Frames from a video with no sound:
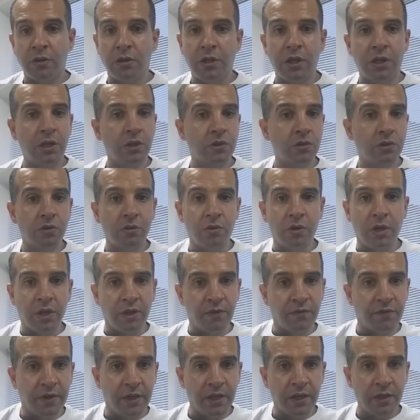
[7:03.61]
they don't do
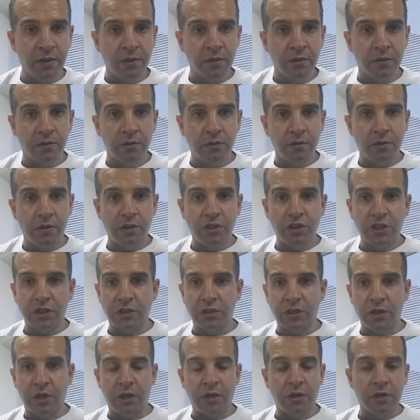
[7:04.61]
anything. They
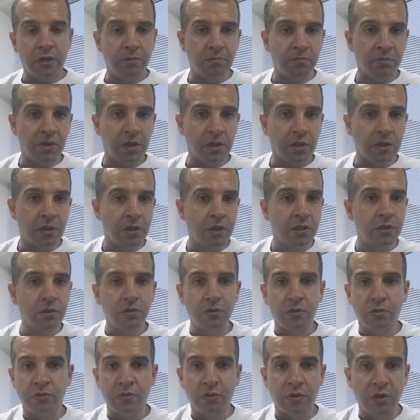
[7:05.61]
just earning money, they
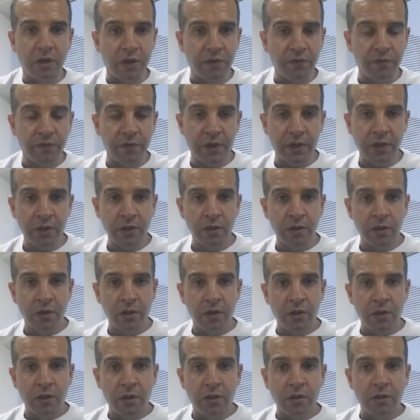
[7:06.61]
don't do nothing.
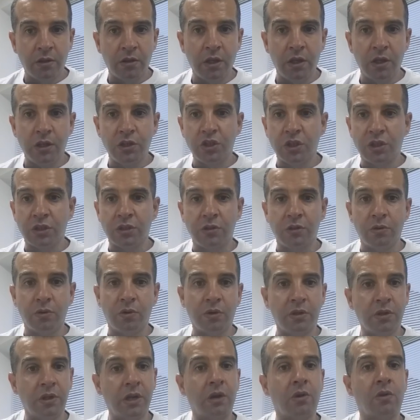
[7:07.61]
They just
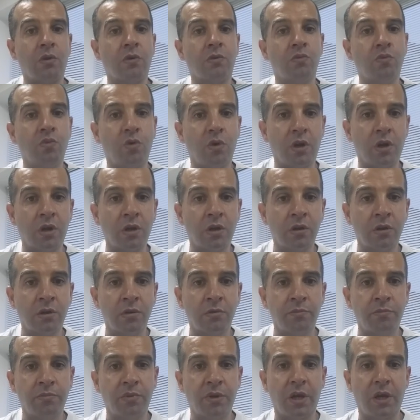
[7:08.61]
doing their own
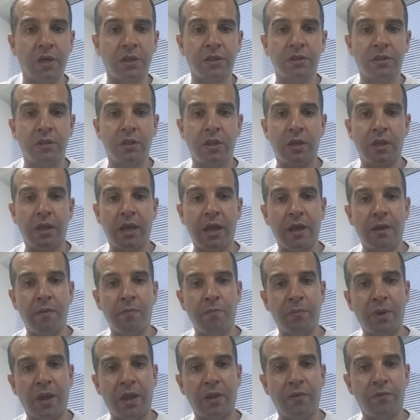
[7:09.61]
work, plus they
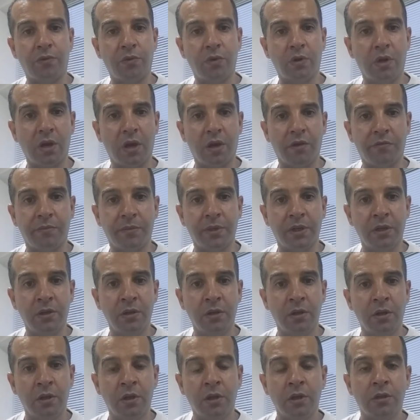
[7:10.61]
getting paid through government.
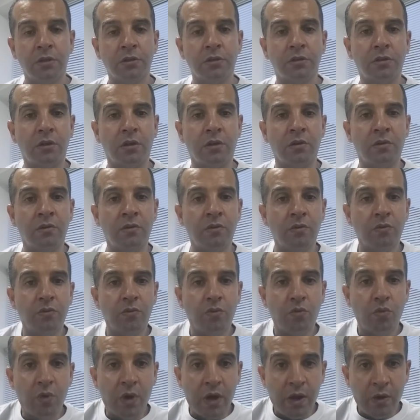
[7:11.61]
So
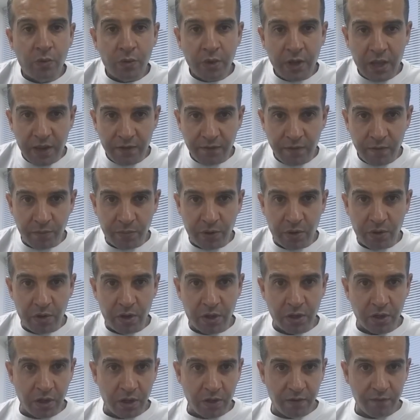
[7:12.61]
what we have in
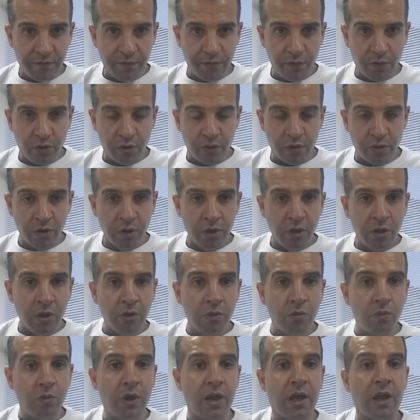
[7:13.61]
barangay for?
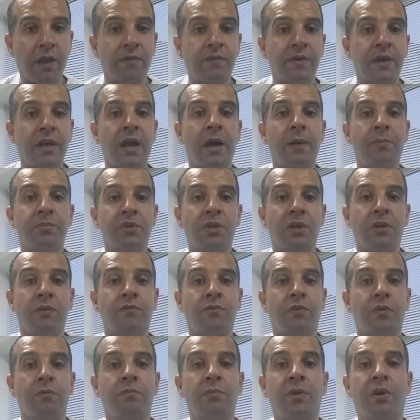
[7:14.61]
We have captain
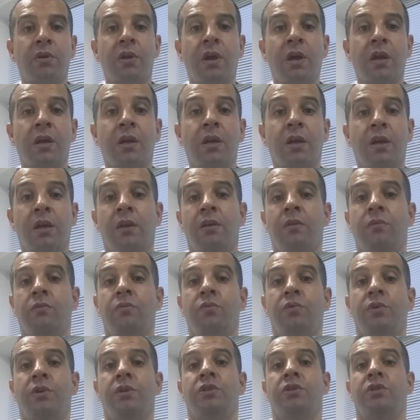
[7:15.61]
from barangay,
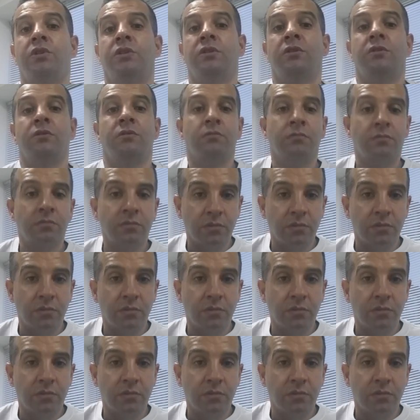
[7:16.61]
which